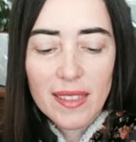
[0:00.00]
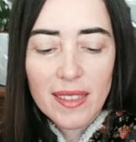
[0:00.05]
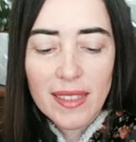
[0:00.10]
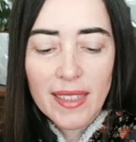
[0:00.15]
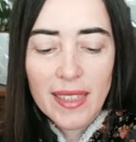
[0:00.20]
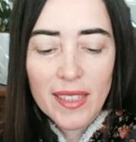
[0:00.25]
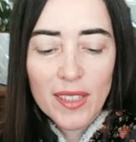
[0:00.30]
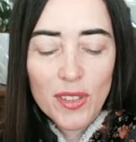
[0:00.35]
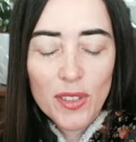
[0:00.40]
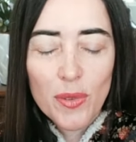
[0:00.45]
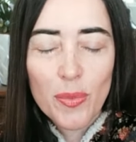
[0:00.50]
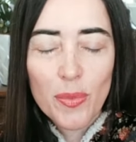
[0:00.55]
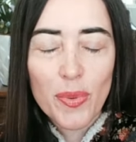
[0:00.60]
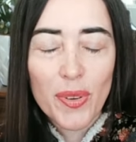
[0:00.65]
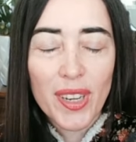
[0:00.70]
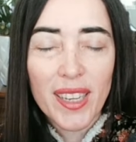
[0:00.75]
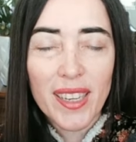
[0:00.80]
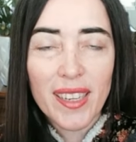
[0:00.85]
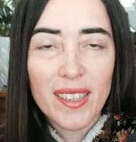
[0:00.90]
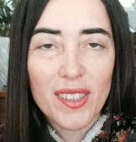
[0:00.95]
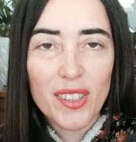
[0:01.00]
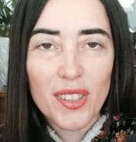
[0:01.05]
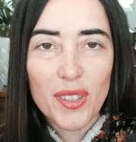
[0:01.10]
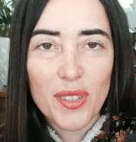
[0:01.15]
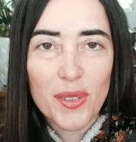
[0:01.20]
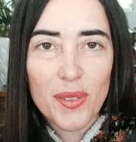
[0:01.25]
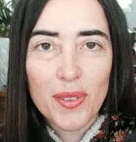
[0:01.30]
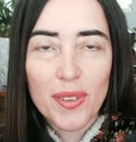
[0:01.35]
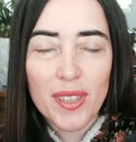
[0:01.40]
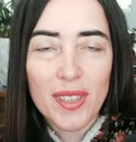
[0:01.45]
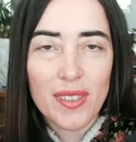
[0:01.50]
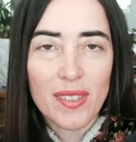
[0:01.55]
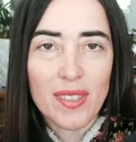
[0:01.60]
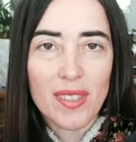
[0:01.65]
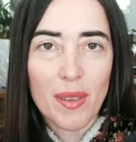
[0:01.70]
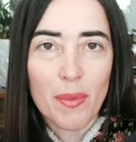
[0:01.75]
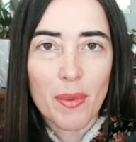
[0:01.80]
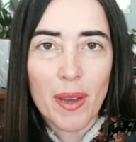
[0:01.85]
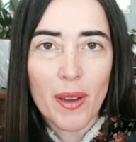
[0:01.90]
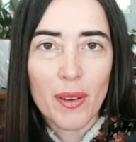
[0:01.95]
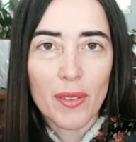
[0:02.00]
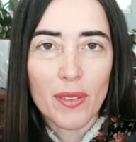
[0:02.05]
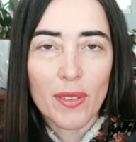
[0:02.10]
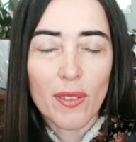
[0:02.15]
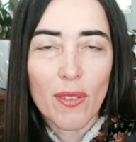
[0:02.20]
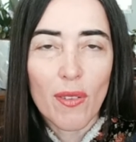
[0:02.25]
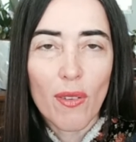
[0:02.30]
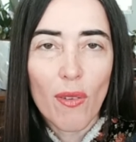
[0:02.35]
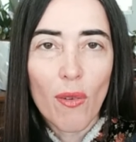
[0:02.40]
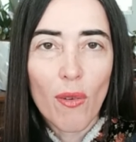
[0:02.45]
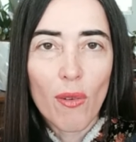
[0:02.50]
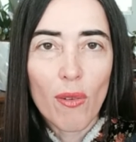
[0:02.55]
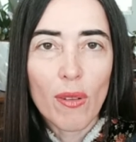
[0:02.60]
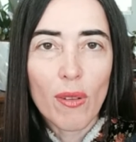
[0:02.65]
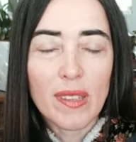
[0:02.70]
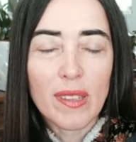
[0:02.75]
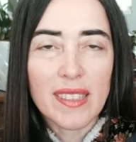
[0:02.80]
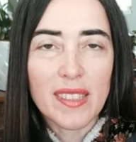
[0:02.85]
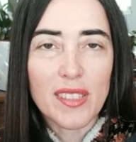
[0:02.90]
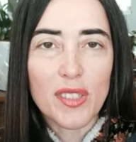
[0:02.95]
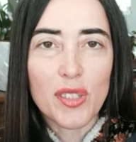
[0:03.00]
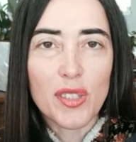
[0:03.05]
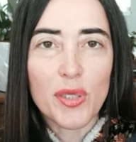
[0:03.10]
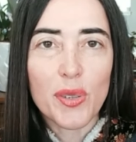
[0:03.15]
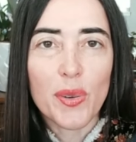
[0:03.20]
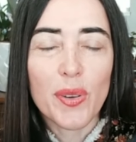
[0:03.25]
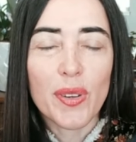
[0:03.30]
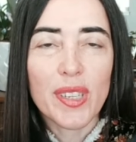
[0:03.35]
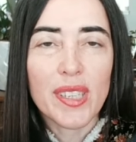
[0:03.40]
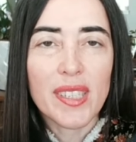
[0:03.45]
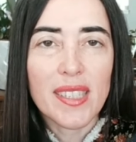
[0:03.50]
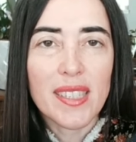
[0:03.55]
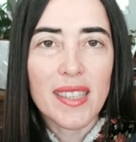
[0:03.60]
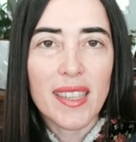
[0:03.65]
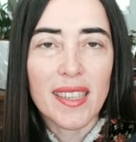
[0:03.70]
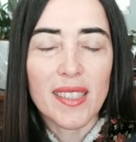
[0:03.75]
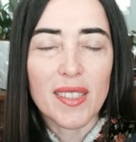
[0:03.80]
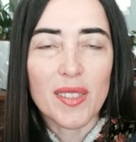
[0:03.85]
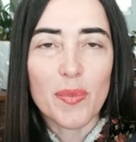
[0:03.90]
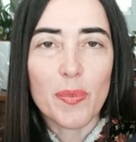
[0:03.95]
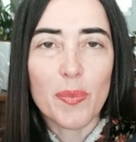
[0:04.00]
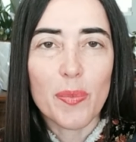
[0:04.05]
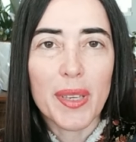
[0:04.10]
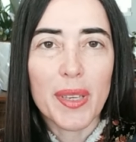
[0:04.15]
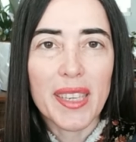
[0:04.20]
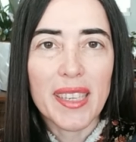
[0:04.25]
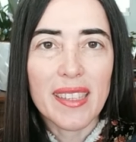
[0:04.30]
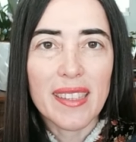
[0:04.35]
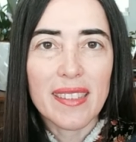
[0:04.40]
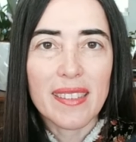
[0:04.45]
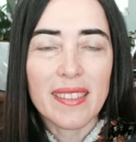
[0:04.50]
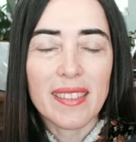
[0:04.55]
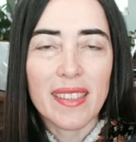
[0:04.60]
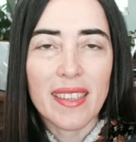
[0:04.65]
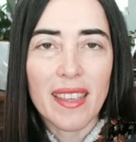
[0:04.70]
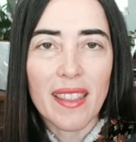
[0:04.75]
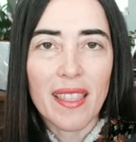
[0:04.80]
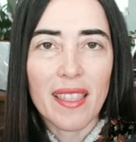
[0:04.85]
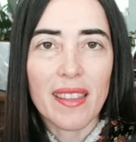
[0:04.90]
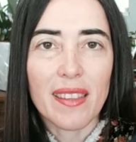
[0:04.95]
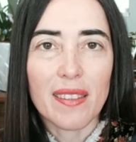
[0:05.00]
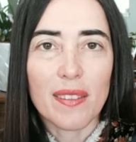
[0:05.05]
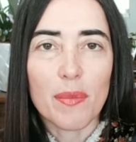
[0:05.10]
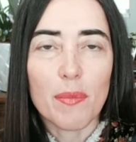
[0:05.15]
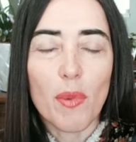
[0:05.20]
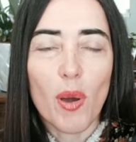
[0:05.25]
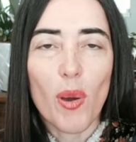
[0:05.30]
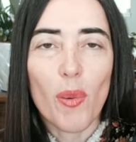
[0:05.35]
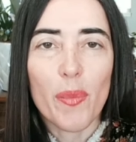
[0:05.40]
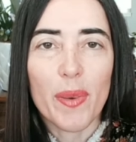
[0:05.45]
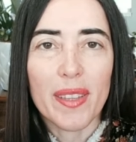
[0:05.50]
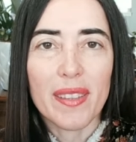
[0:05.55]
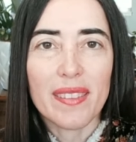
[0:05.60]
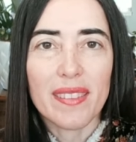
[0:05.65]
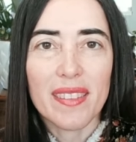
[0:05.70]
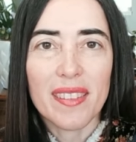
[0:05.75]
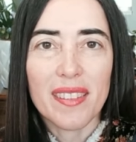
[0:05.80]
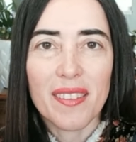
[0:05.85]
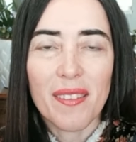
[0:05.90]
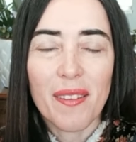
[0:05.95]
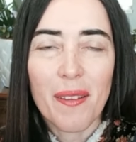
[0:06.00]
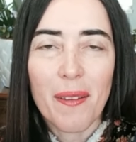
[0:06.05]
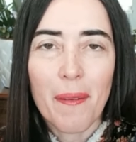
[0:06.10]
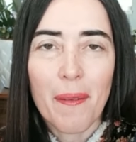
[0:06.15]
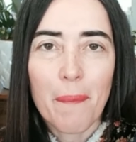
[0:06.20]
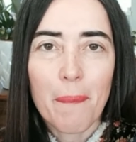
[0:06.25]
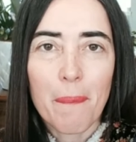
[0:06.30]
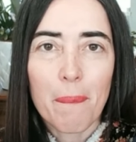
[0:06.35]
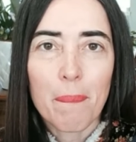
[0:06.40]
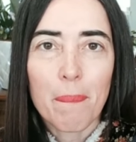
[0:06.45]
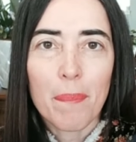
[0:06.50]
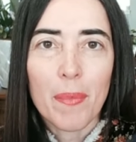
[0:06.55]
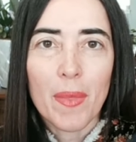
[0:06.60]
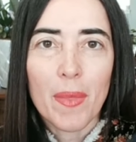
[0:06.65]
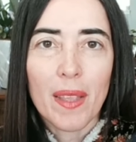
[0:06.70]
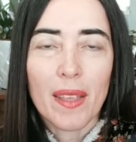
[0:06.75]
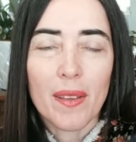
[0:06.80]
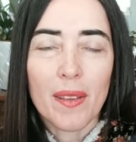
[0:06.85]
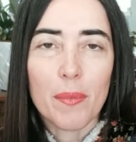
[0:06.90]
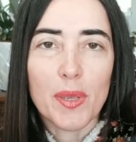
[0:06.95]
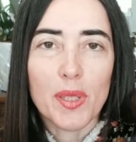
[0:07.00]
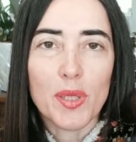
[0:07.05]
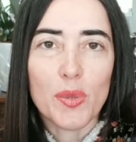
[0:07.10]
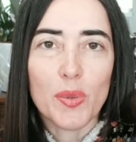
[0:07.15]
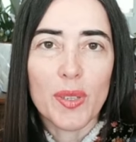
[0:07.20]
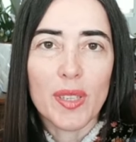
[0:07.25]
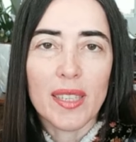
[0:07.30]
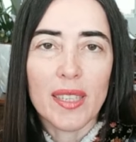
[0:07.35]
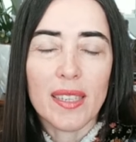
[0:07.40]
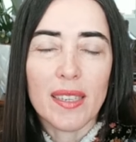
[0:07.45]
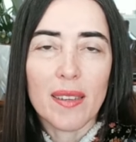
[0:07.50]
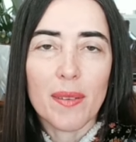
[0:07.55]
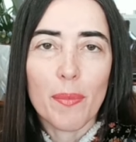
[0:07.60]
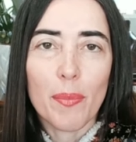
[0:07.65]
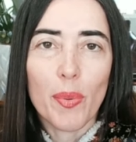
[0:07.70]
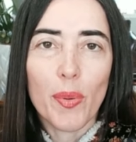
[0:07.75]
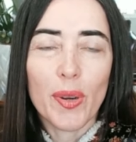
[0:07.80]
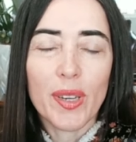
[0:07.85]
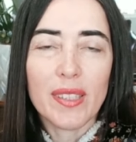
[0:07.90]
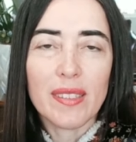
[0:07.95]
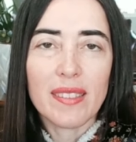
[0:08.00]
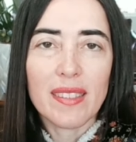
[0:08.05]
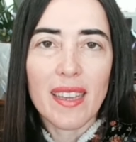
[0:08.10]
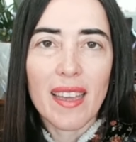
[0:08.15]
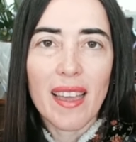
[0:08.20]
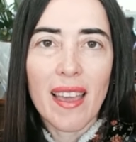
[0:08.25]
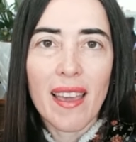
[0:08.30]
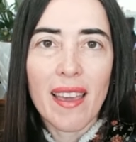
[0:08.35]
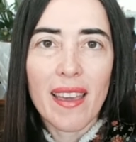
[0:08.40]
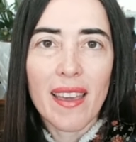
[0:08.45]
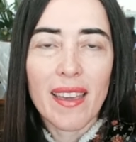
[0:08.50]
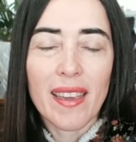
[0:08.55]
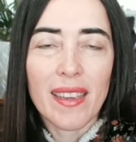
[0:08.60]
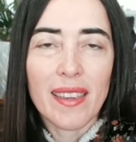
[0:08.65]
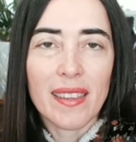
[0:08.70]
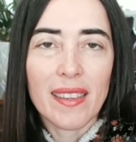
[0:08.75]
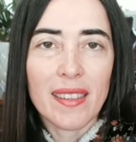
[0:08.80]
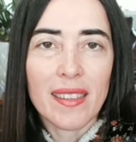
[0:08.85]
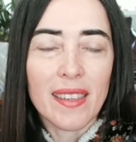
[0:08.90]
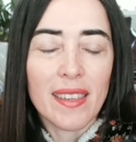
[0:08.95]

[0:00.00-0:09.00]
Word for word: get your brain curious about all the choice that is built in this moment. Between point A